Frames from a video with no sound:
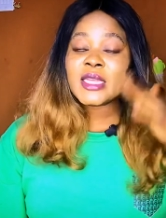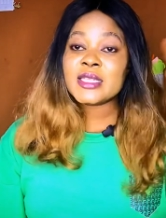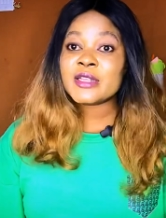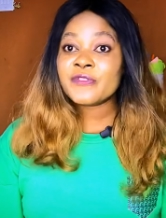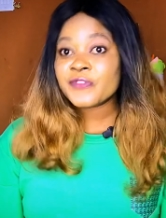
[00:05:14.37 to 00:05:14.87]

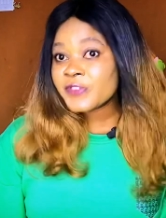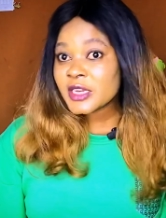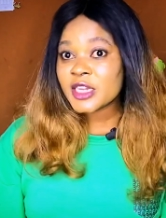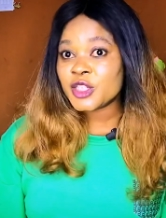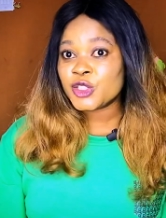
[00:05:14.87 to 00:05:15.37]
in the
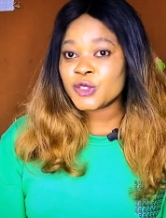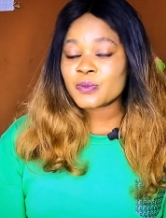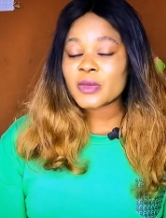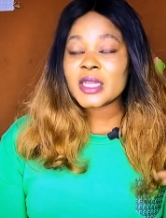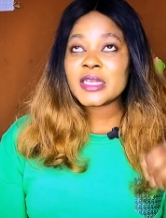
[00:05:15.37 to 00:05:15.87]

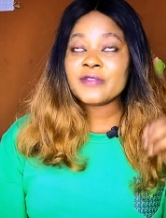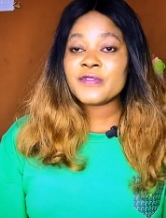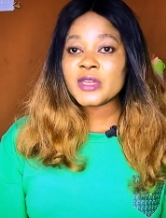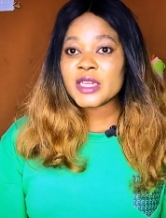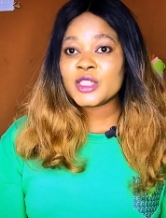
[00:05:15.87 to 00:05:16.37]
village, in the
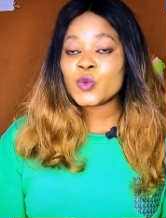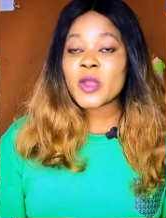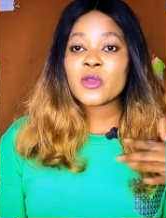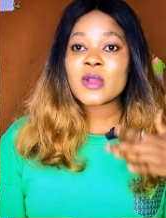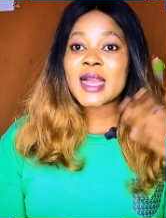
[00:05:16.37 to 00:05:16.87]
village
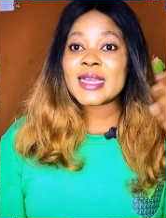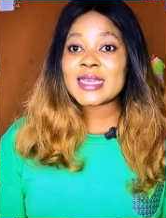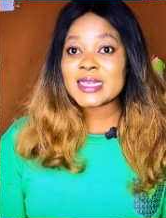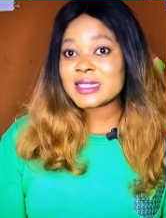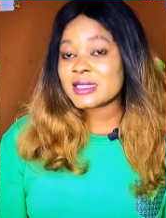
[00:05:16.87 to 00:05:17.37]
where you
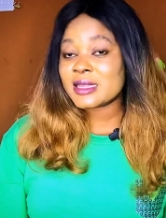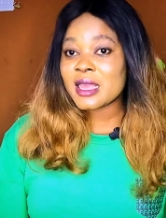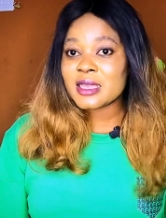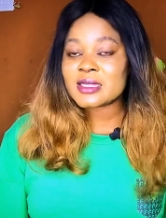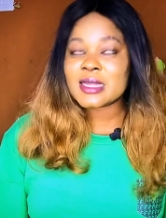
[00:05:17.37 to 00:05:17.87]
can get
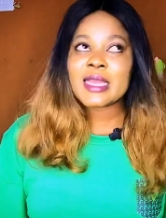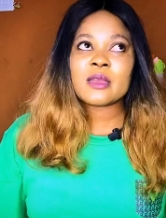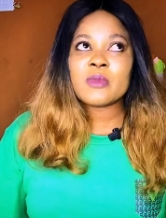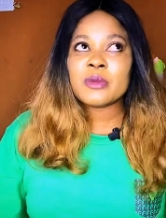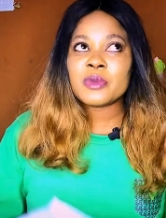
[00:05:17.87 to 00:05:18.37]
things
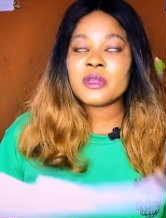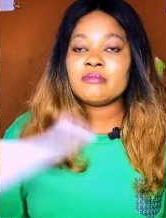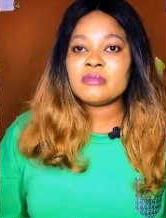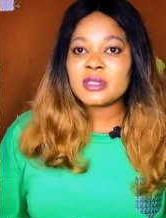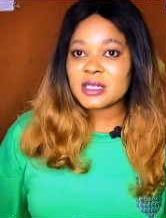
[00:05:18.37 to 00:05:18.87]
like
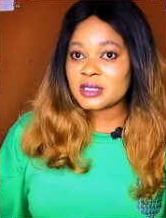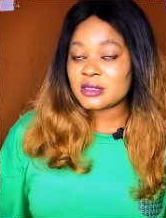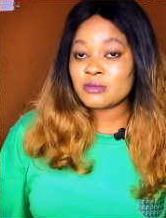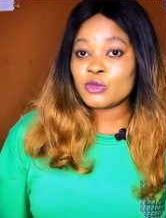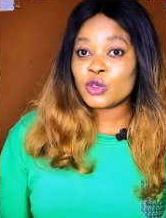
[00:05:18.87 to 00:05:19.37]
maybe there's
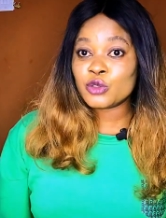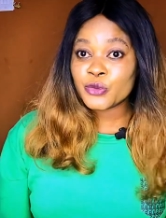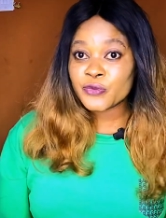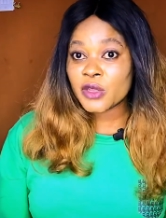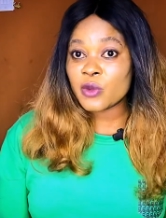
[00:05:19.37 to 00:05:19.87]
your
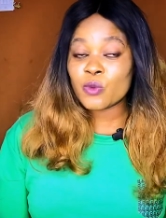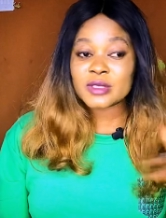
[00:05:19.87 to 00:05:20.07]
duvet,